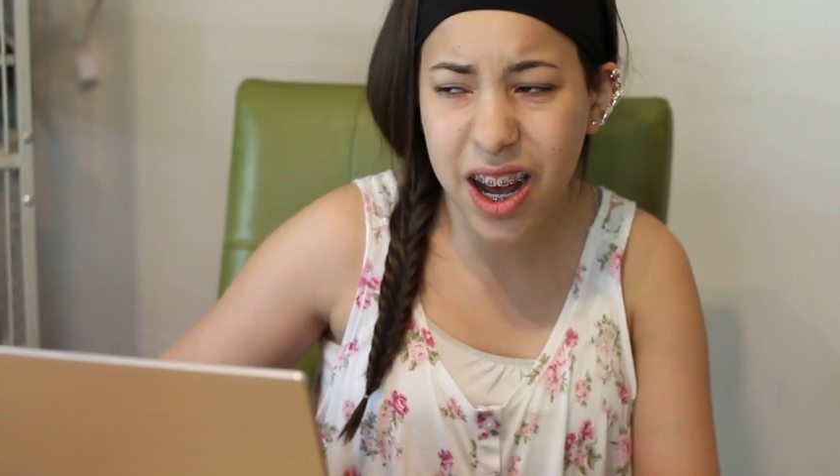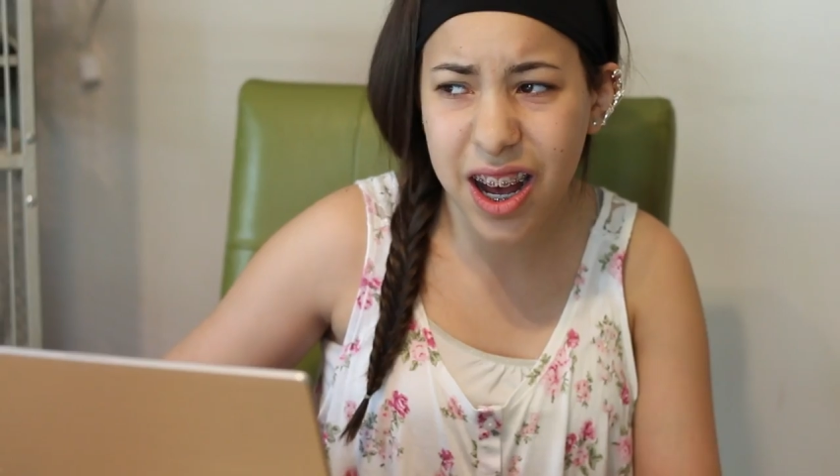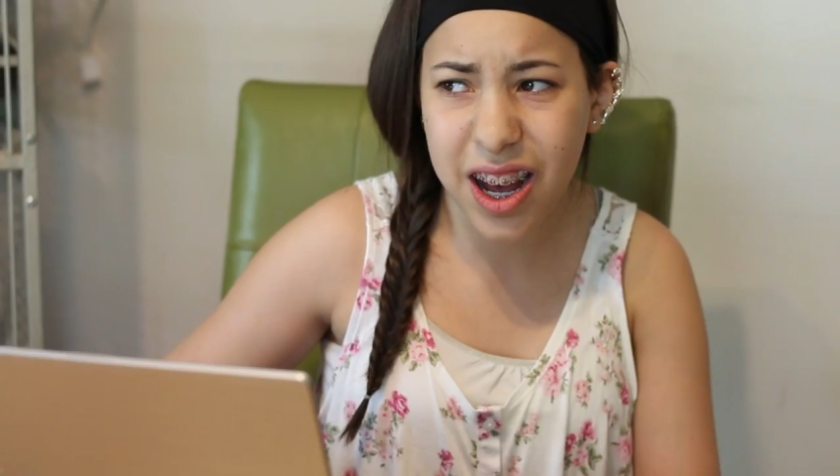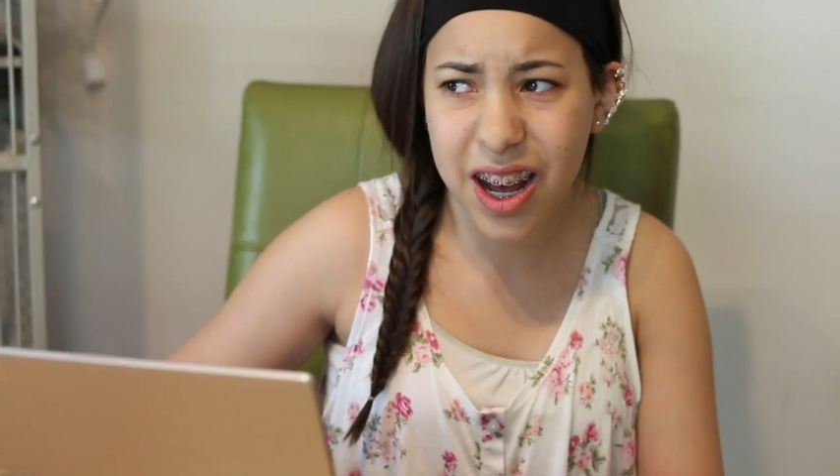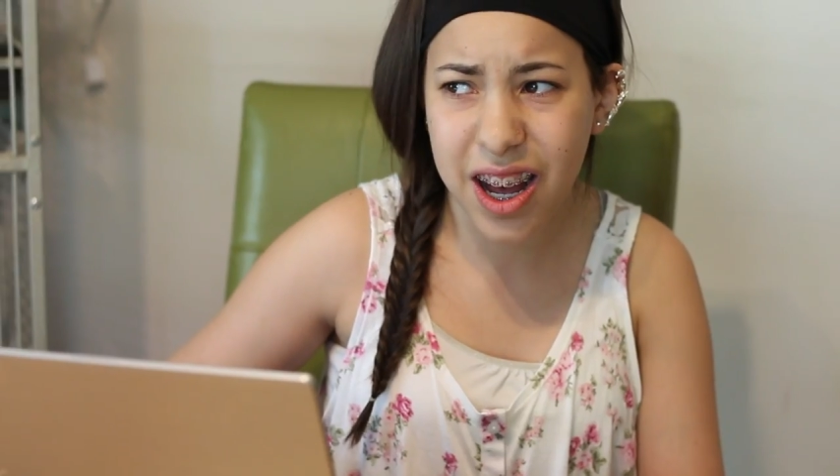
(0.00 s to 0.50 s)

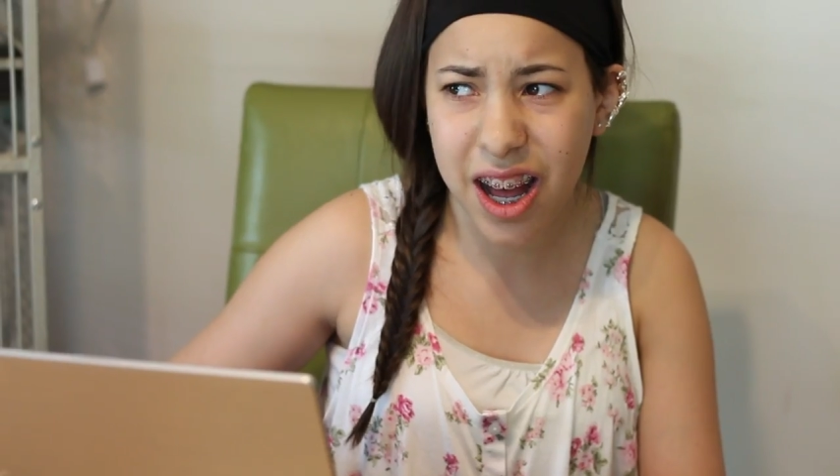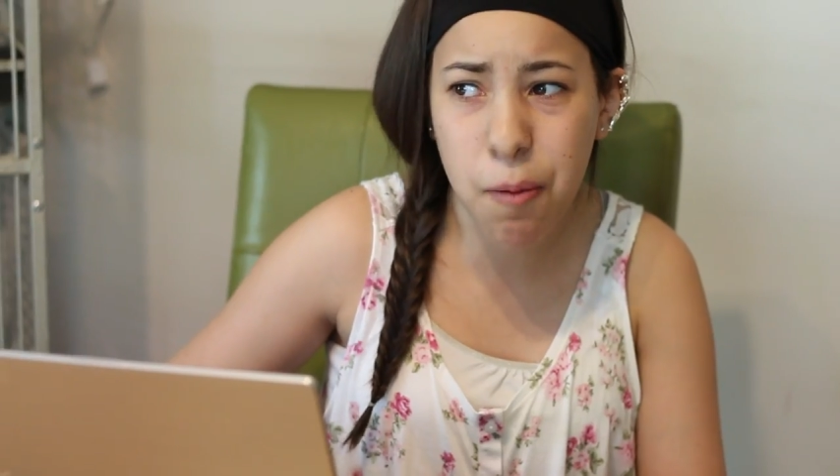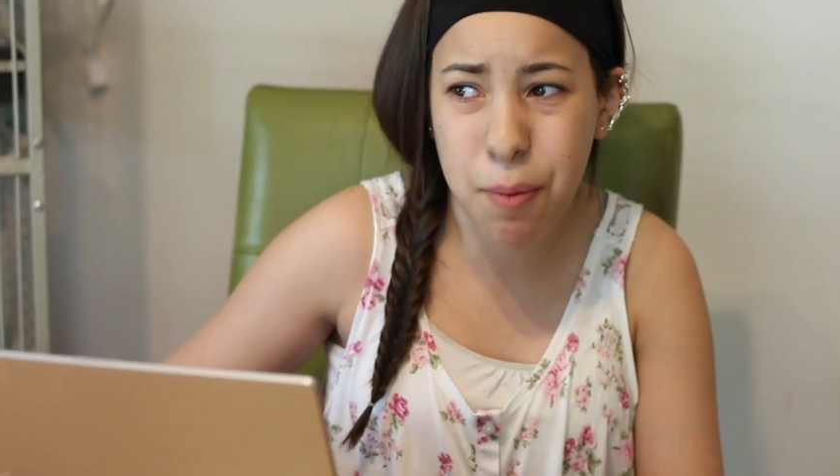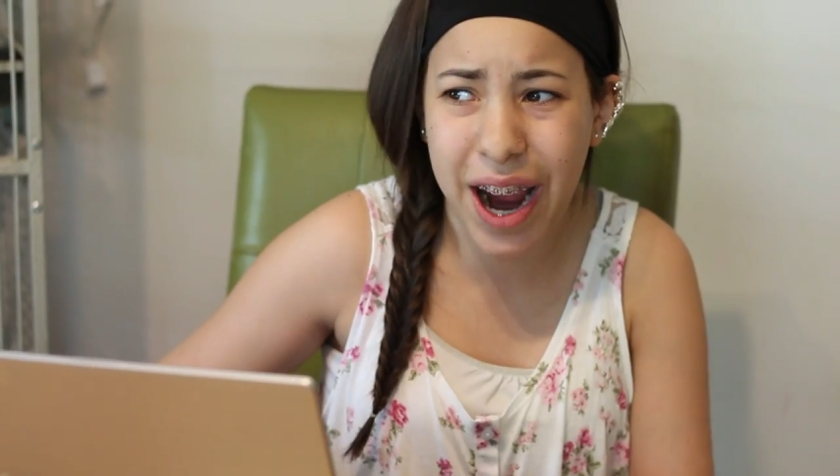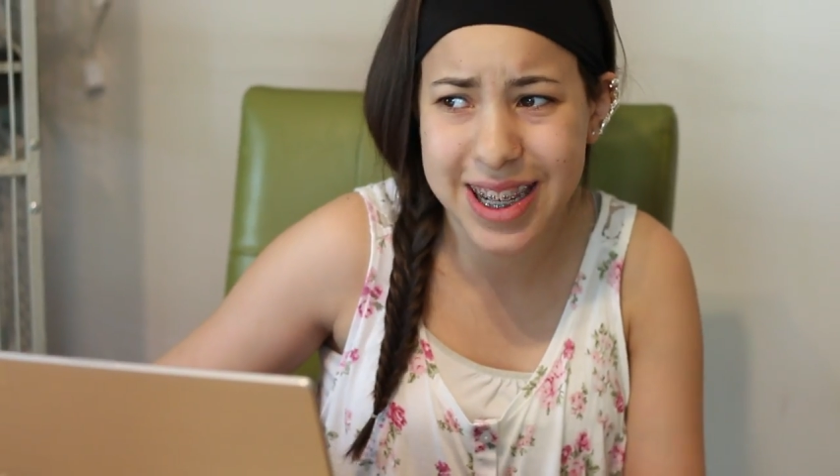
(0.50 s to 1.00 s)

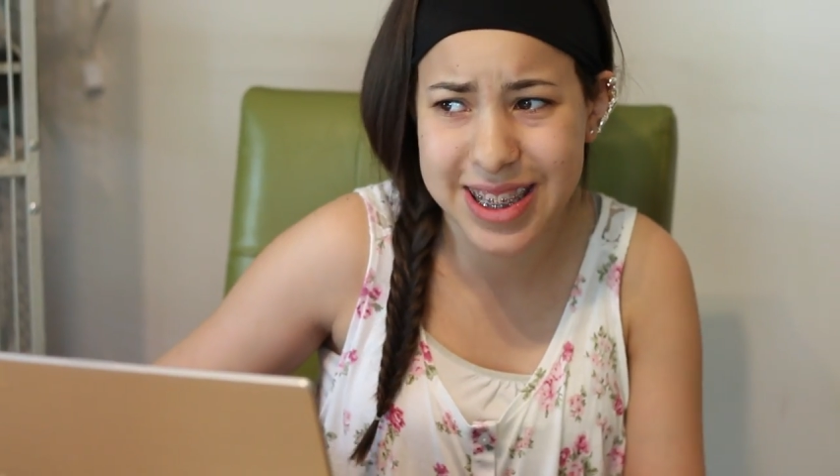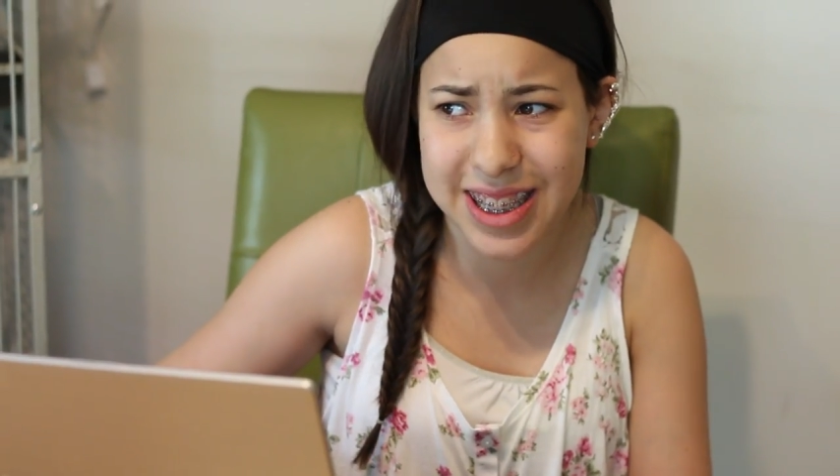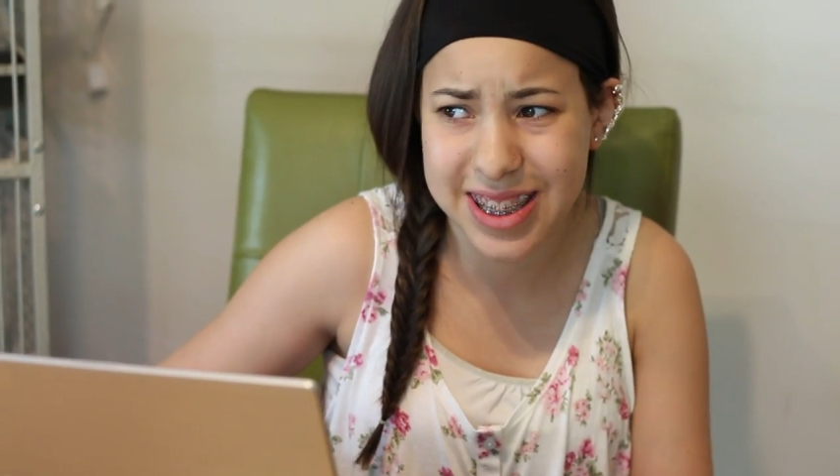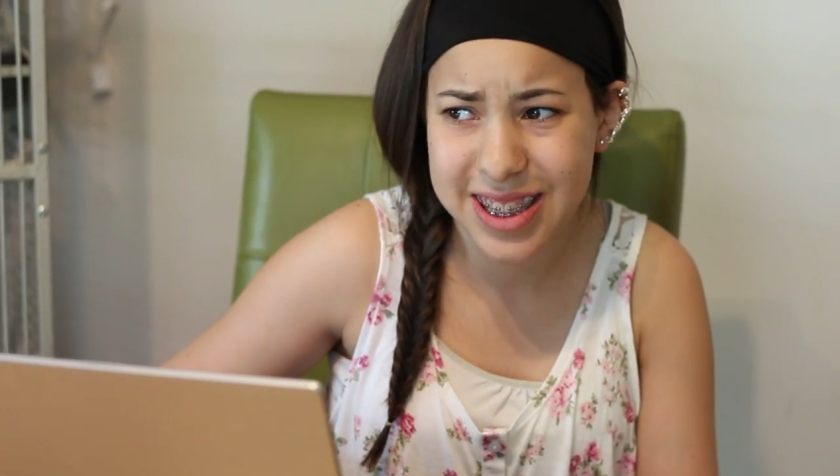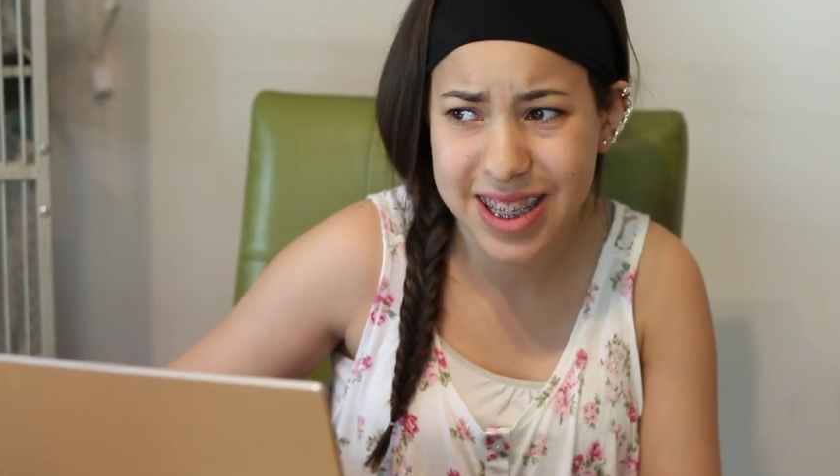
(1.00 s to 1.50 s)
I'll practice